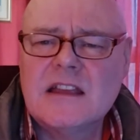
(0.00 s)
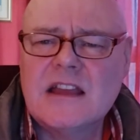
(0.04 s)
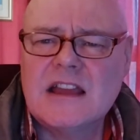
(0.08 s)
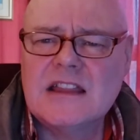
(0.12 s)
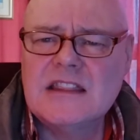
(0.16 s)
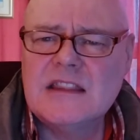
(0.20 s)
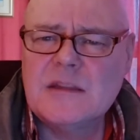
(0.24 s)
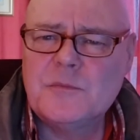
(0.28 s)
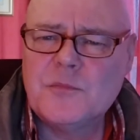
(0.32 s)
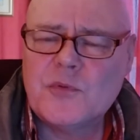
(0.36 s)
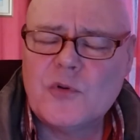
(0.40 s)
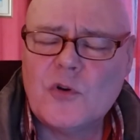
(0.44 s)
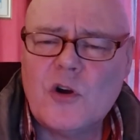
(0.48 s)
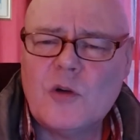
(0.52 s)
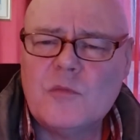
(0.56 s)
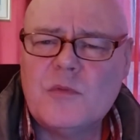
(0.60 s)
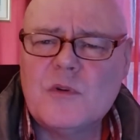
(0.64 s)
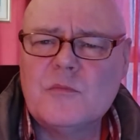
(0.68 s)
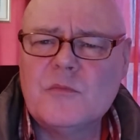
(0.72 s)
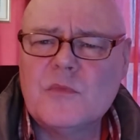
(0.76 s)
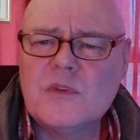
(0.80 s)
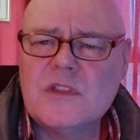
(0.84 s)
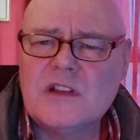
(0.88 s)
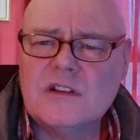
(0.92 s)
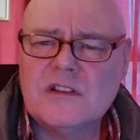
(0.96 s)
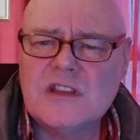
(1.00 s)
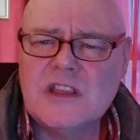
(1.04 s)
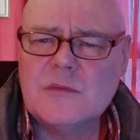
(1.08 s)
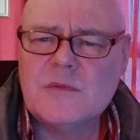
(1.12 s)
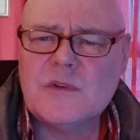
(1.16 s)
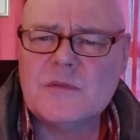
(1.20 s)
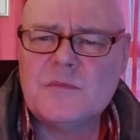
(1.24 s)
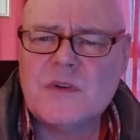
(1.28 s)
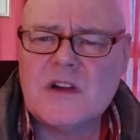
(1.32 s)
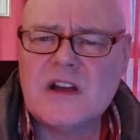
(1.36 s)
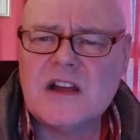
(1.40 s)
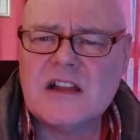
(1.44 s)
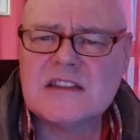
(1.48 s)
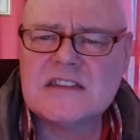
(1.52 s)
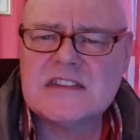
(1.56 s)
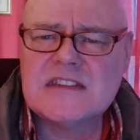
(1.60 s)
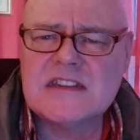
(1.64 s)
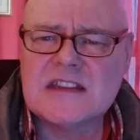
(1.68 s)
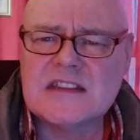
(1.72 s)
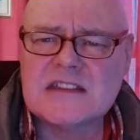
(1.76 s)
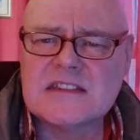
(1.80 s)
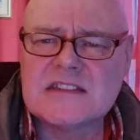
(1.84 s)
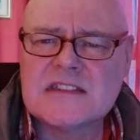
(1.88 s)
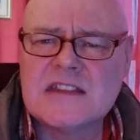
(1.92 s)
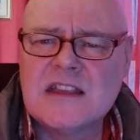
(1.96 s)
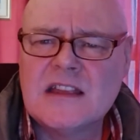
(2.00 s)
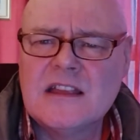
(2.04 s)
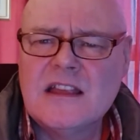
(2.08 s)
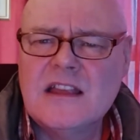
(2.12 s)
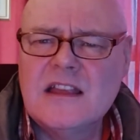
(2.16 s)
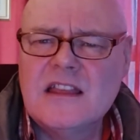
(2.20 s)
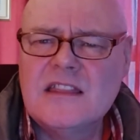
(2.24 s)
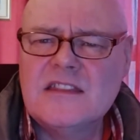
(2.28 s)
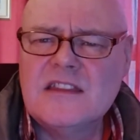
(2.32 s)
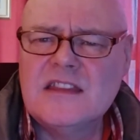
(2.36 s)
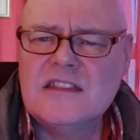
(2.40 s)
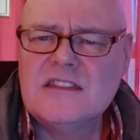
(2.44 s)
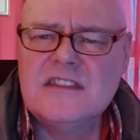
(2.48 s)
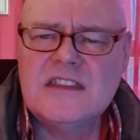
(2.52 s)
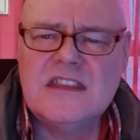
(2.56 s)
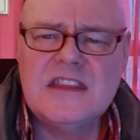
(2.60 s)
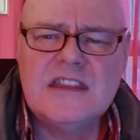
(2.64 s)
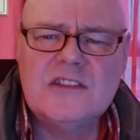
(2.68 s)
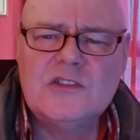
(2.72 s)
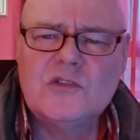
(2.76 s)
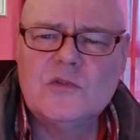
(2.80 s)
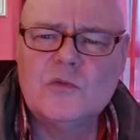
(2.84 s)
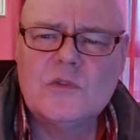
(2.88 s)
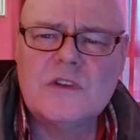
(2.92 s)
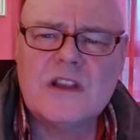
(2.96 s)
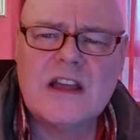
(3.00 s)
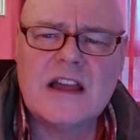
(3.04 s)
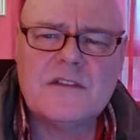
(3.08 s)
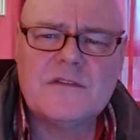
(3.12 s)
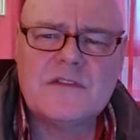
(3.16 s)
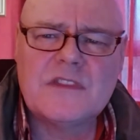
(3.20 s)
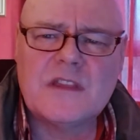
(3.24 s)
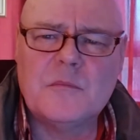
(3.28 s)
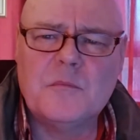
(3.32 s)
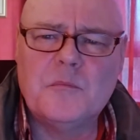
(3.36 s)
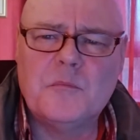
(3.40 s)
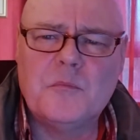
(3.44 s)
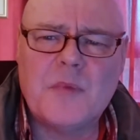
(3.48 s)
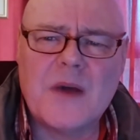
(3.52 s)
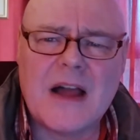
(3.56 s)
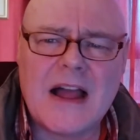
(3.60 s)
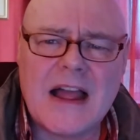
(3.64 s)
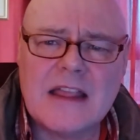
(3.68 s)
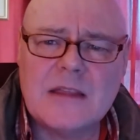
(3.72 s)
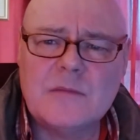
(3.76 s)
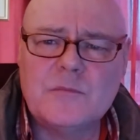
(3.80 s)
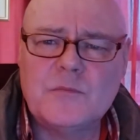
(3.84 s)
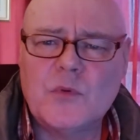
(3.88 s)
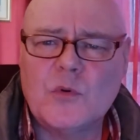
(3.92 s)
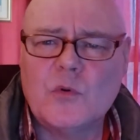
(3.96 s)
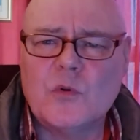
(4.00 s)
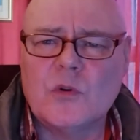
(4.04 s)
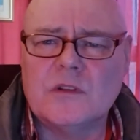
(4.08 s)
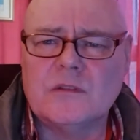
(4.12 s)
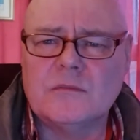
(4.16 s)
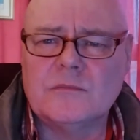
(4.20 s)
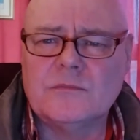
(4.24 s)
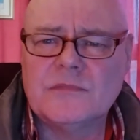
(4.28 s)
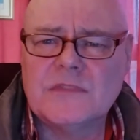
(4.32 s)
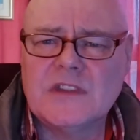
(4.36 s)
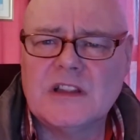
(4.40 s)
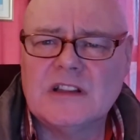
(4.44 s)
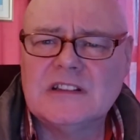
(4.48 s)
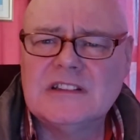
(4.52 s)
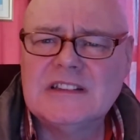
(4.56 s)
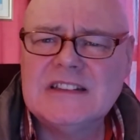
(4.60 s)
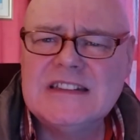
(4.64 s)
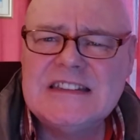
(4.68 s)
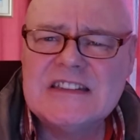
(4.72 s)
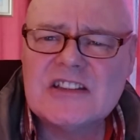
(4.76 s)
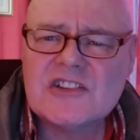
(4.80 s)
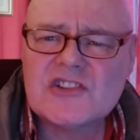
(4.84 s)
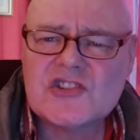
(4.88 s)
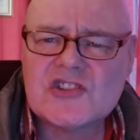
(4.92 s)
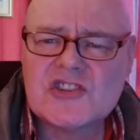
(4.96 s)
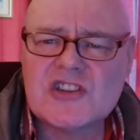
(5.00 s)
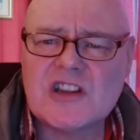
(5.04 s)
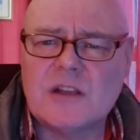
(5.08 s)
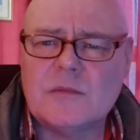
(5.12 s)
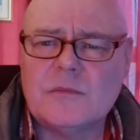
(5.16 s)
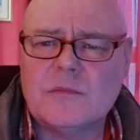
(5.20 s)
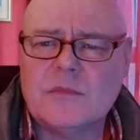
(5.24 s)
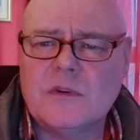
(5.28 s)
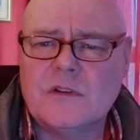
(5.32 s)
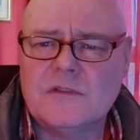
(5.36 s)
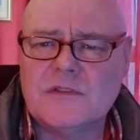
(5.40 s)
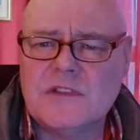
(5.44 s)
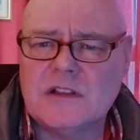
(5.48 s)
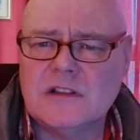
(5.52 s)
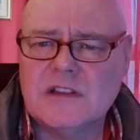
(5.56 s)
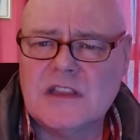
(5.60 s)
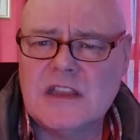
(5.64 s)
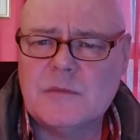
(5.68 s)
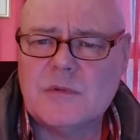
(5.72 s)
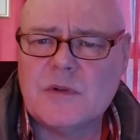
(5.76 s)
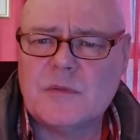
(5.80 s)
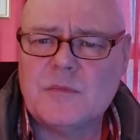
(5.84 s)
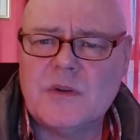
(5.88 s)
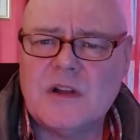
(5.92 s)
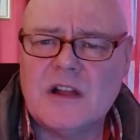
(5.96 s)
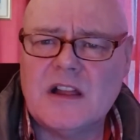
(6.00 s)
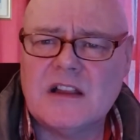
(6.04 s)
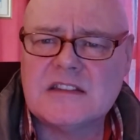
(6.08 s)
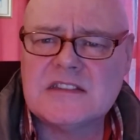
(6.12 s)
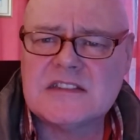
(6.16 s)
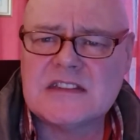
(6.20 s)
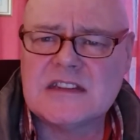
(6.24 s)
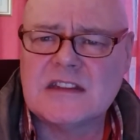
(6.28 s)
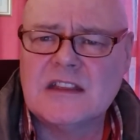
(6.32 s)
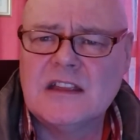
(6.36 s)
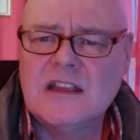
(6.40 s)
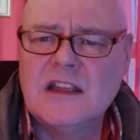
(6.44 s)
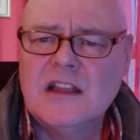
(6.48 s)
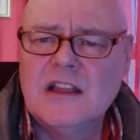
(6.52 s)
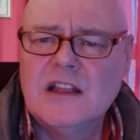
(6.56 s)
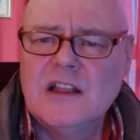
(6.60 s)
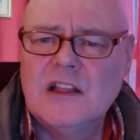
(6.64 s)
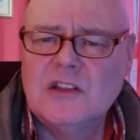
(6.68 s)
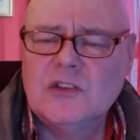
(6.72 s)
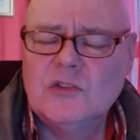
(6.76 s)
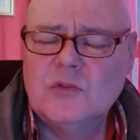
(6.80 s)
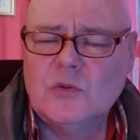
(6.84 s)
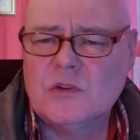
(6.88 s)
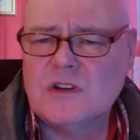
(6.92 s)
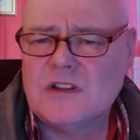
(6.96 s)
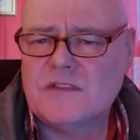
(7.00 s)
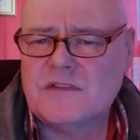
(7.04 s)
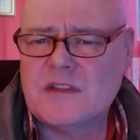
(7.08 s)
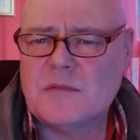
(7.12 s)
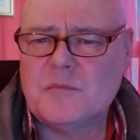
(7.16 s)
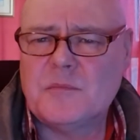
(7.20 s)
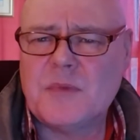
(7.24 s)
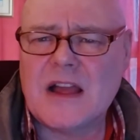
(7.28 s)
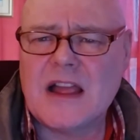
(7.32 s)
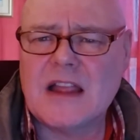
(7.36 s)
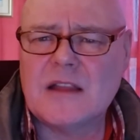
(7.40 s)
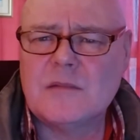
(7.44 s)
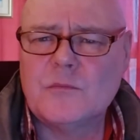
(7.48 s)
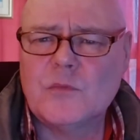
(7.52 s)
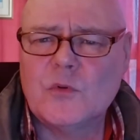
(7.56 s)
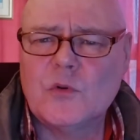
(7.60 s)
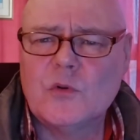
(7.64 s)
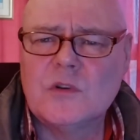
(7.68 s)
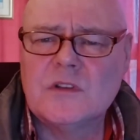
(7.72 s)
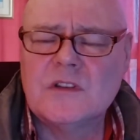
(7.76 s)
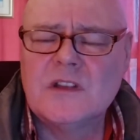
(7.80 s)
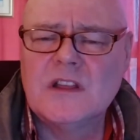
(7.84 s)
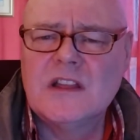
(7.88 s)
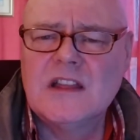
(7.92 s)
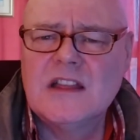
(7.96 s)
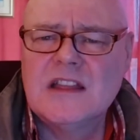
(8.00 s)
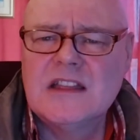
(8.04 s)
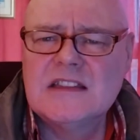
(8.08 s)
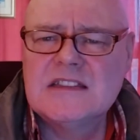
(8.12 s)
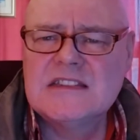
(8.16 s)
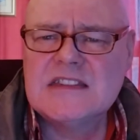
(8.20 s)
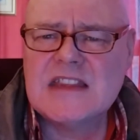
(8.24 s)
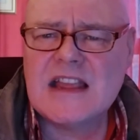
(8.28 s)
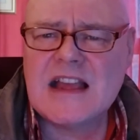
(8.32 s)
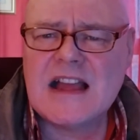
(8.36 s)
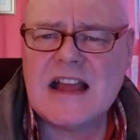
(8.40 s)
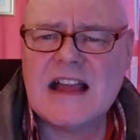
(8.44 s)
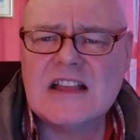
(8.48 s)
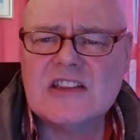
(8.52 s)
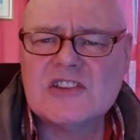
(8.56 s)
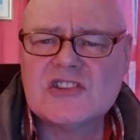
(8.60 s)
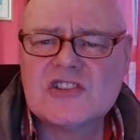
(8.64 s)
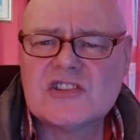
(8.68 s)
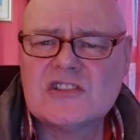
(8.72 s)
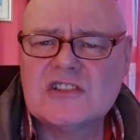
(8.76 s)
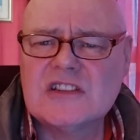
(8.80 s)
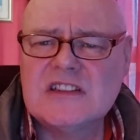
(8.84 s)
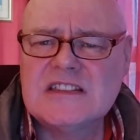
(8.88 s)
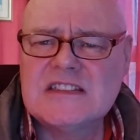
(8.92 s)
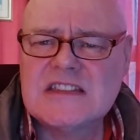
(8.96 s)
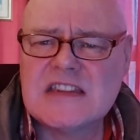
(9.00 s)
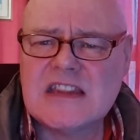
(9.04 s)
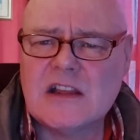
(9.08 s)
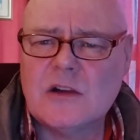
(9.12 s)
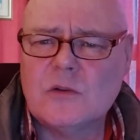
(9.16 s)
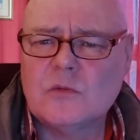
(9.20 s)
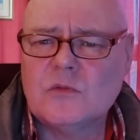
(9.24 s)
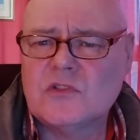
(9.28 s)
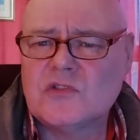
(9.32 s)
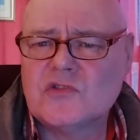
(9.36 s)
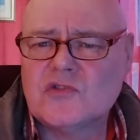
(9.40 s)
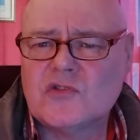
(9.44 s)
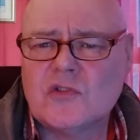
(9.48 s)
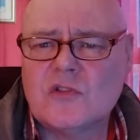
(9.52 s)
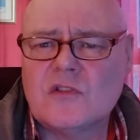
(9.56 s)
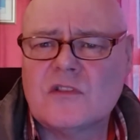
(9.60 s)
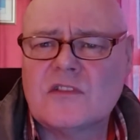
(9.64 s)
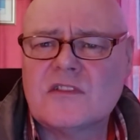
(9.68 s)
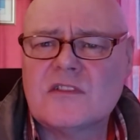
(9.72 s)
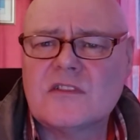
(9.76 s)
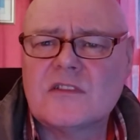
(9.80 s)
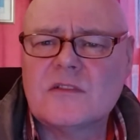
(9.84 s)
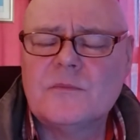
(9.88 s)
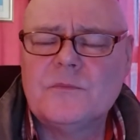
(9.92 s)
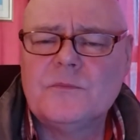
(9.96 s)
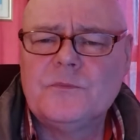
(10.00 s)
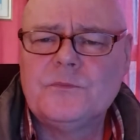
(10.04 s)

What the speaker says: And the problem with the Labour Party is that they don't have the backbone, the leadership of the Labour Party don't have the backbone to actually tell the truth.